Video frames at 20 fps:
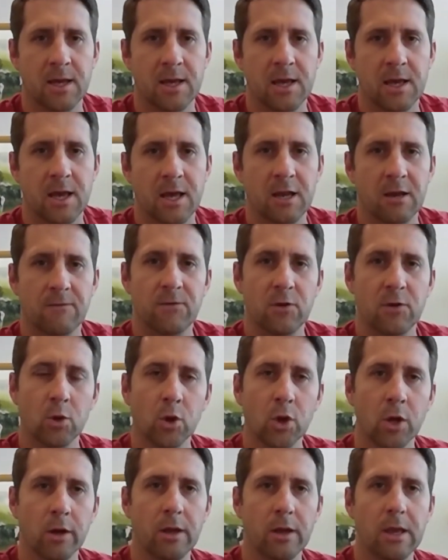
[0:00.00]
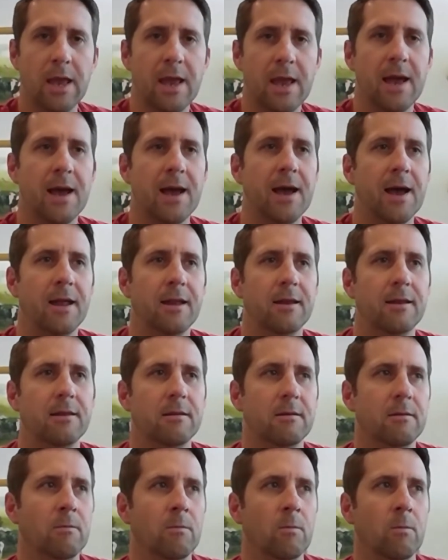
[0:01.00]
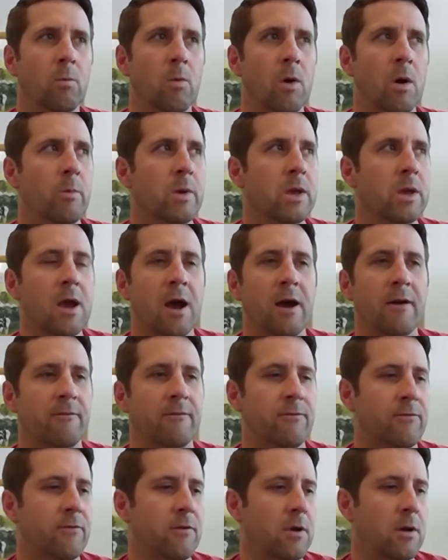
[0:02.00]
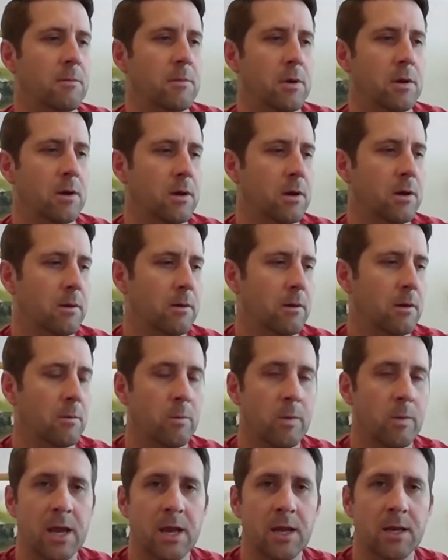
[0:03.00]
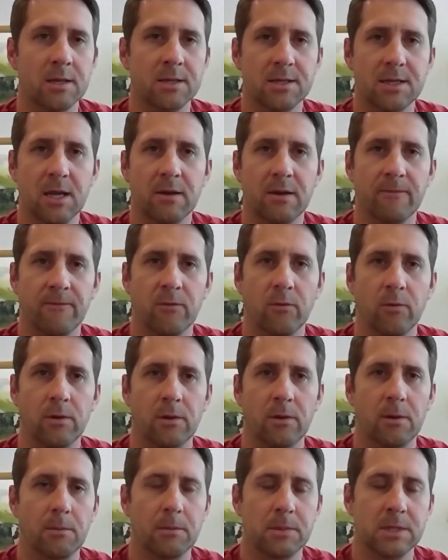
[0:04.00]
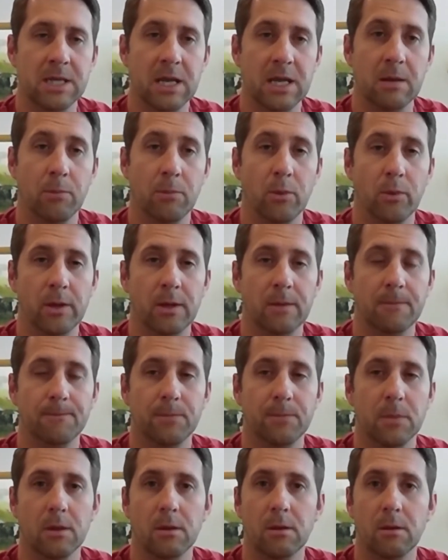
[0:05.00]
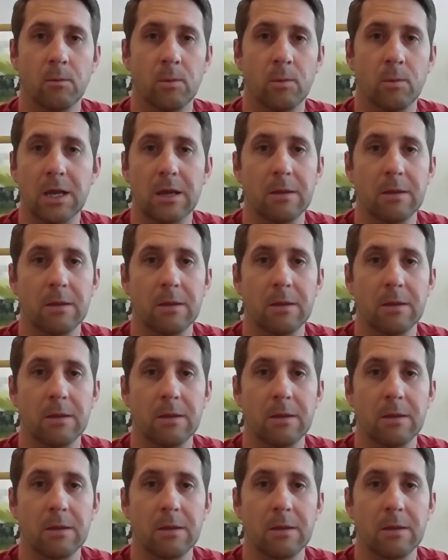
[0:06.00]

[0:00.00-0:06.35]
And if you look at what we got from a rain standpoint, we didn't get